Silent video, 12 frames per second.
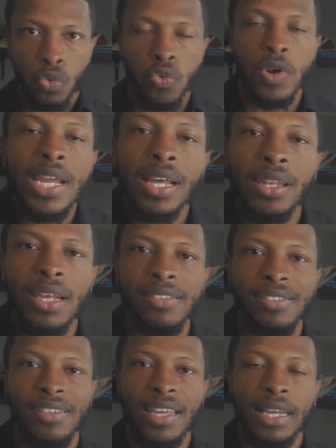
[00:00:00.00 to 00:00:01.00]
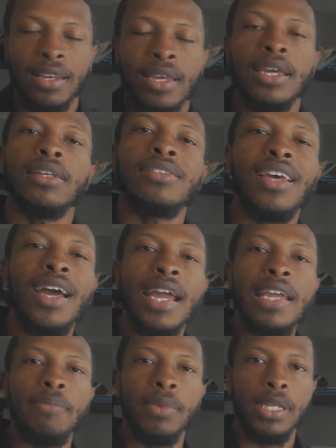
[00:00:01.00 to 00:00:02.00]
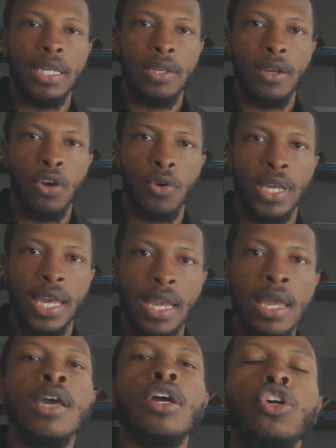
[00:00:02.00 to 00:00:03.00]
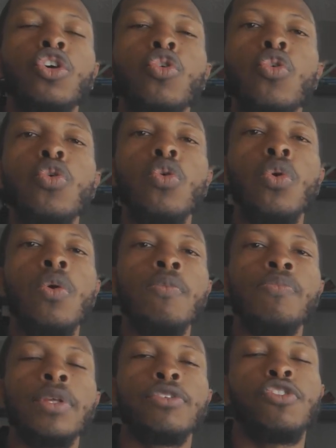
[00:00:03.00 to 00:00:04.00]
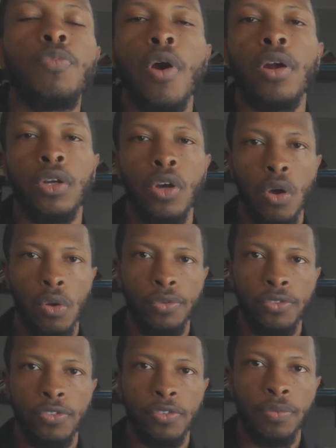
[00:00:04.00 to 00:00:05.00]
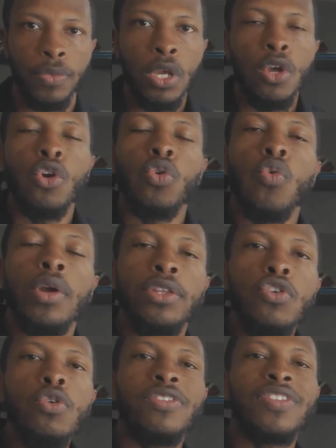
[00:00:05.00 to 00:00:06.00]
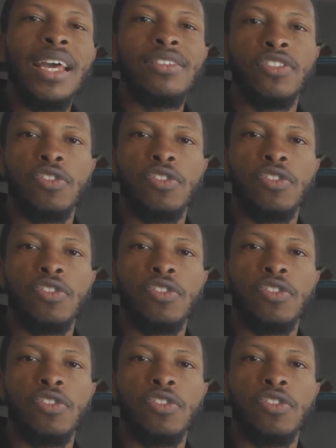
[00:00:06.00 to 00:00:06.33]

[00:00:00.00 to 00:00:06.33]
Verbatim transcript: realistic, timely, okay? Google SMART goals. When you set